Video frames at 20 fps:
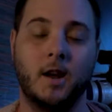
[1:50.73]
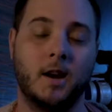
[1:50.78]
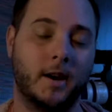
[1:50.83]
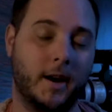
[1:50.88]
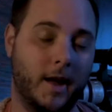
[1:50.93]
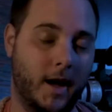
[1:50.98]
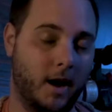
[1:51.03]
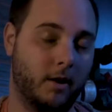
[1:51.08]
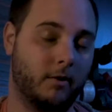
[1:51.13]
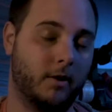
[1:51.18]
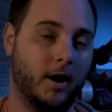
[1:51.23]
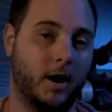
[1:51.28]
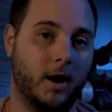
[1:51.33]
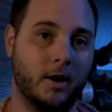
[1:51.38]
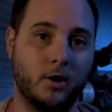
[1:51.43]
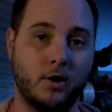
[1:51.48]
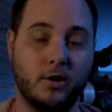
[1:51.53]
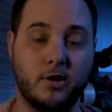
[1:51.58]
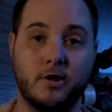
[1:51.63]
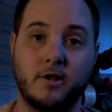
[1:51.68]
Now, I
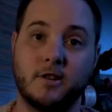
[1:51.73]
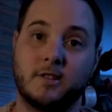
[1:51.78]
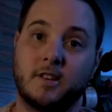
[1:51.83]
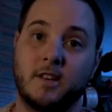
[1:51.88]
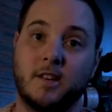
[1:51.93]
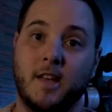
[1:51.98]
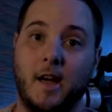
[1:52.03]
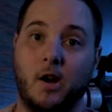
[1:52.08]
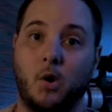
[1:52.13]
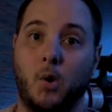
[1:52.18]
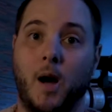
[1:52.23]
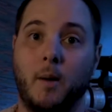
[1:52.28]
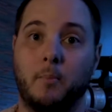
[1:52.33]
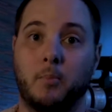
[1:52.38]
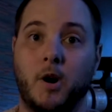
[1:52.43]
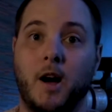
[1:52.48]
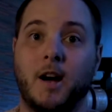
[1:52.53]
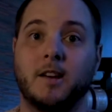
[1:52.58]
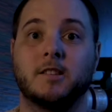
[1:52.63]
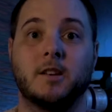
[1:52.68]
know that this can get quite
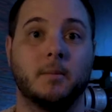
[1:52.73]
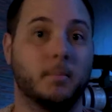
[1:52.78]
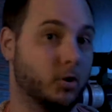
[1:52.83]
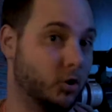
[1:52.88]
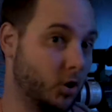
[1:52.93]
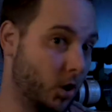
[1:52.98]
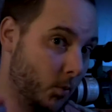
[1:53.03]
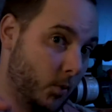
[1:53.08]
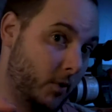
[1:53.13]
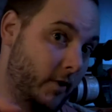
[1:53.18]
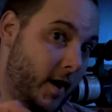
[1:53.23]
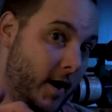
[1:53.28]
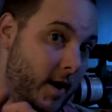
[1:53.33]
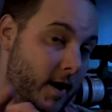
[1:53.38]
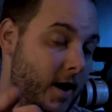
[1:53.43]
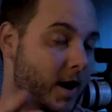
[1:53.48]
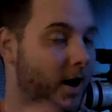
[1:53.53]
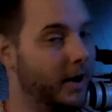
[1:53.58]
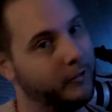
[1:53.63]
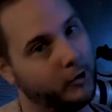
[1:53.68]
pricey, but don't worry,
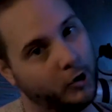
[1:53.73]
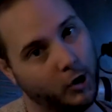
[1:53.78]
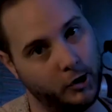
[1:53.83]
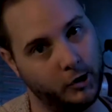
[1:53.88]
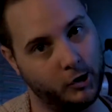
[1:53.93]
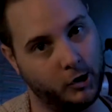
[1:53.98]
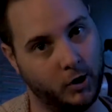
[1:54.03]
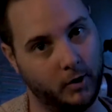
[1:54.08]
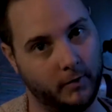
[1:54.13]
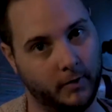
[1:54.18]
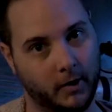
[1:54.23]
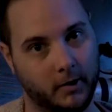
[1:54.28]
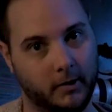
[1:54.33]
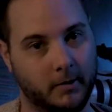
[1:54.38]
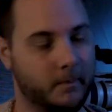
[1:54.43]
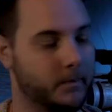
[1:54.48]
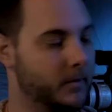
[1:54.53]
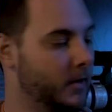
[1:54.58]
I've got you covered.